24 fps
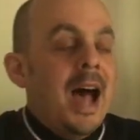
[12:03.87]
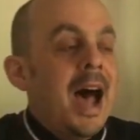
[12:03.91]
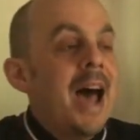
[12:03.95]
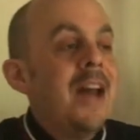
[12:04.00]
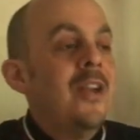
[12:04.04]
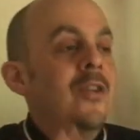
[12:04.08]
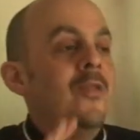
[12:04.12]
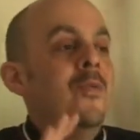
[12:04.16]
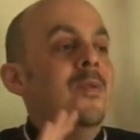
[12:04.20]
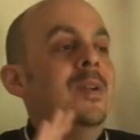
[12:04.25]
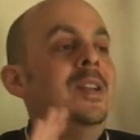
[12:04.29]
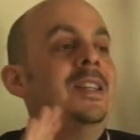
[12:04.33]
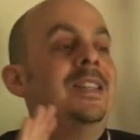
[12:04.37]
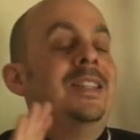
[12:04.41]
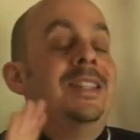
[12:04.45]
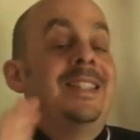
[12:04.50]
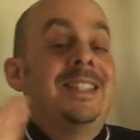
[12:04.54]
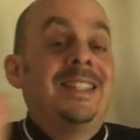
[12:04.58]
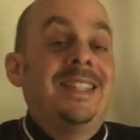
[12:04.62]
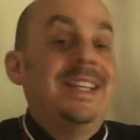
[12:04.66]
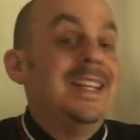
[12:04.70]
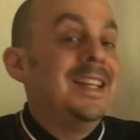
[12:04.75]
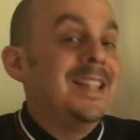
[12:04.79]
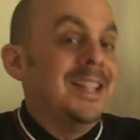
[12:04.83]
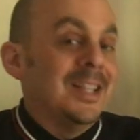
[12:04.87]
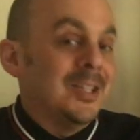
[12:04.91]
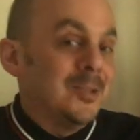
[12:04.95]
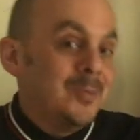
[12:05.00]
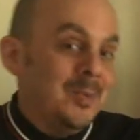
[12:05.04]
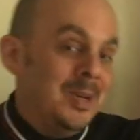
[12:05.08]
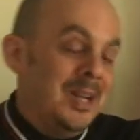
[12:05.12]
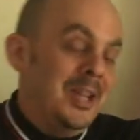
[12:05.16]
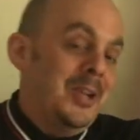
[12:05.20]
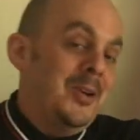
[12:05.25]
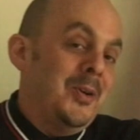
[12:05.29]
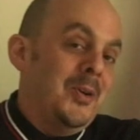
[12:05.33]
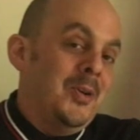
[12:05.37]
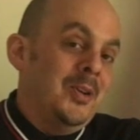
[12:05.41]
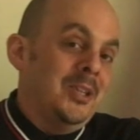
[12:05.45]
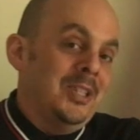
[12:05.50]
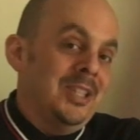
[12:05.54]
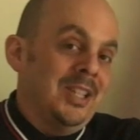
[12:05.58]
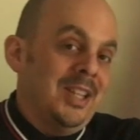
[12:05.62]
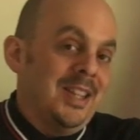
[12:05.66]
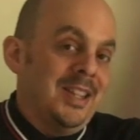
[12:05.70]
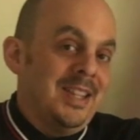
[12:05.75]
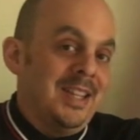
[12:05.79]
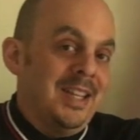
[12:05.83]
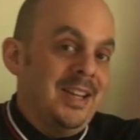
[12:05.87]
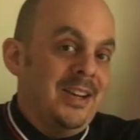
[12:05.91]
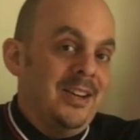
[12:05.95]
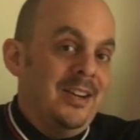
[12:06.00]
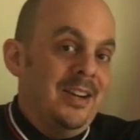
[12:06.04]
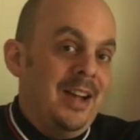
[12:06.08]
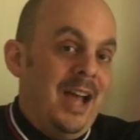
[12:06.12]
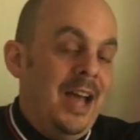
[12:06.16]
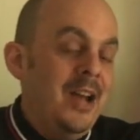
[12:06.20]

I don't want to see this when I go into the theater.